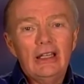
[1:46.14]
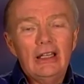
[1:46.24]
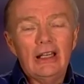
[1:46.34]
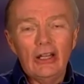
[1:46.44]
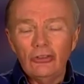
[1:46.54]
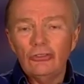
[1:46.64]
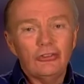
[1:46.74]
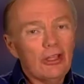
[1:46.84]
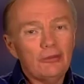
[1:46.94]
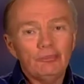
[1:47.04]
And I just
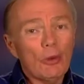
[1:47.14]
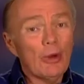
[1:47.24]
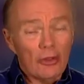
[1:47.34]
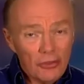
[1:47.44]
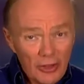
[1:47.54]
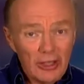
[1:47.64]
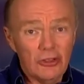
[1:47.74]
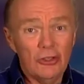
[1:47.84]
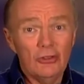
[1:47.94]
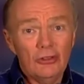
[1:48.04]
want to thank
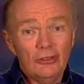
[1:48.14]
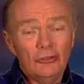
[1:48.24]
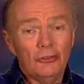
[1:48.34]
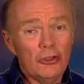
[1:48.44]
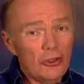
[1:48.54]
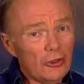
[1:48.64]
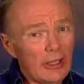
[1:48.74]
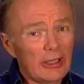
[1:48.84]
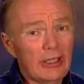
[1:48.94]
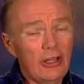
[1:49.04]
you for your
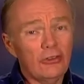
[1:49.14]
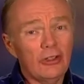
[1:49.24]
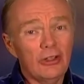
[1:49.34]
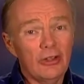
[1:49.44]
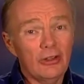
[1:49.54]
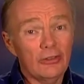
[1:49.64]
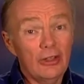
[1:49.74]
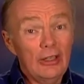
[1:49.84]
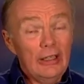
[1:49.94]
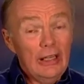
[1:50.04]
dedication to this.
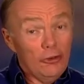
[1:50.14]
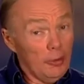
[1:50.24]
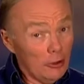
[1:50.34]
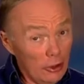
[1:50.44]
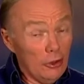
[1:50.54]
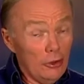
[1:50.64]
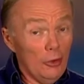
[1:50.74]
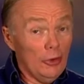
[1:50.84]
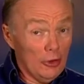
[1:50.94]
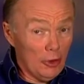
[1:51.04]
It's been good to do it
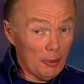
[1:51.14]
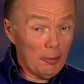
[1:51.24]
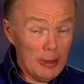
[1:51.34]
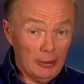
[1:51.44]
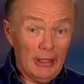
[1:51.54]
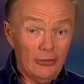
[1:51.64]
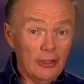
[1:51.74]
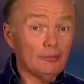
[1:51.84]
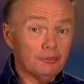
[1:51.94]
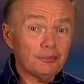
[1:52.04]
with a group of people,
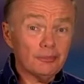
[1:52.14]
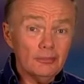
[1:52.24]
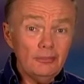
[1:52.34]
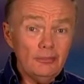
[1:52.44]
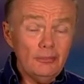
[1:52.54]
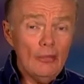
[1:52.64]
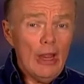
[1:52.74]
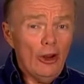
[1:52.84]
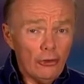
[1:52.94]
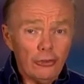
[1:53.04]
hasn't it?
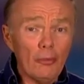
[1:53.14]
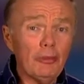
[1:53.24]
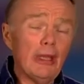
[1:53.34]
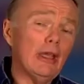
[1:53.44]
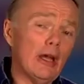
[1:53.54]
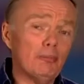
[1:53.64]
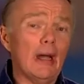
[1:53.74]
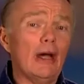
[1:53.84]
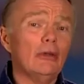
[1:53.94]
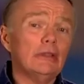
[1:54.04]
There's something
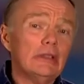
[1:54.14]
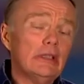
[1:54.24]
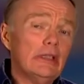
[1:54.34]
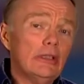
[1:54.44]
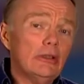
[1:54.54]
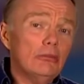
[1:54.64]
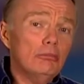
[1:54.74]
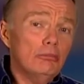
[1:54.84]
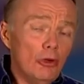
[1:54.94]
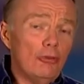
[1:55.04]
about
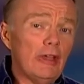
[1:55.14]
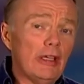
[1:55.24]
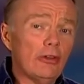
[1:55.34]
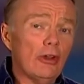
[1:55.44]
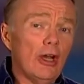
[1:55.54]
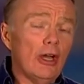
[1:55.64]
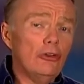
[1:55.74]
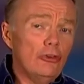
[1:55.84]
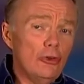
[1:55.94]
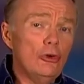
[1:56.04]
moving into a
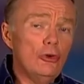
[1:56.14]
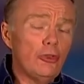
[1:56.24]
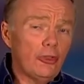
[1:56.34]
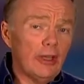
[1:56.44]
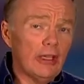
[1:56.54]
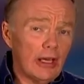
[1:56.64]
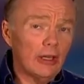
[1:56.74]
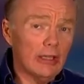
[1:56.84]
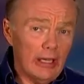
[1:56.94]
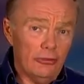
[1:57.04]
new thing in our
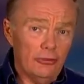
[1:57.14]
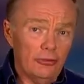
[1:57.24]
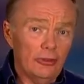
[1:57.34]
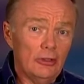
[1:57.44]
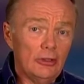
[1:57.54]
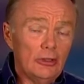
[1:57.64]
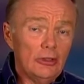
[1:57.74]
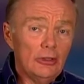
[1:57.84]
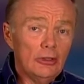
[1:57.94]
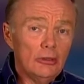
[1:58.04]
life,
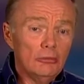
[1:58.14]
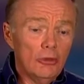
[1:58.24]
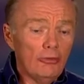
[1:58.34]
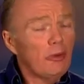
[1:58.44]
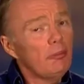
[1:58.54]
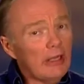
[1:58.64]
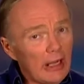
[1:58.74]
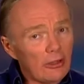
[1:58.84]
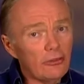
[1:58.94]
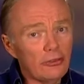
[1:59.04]
moving
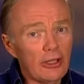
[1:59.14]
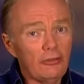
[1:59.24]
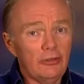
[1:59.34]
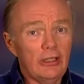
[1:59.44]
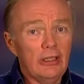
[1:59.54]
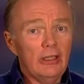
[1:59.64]
beyond safety,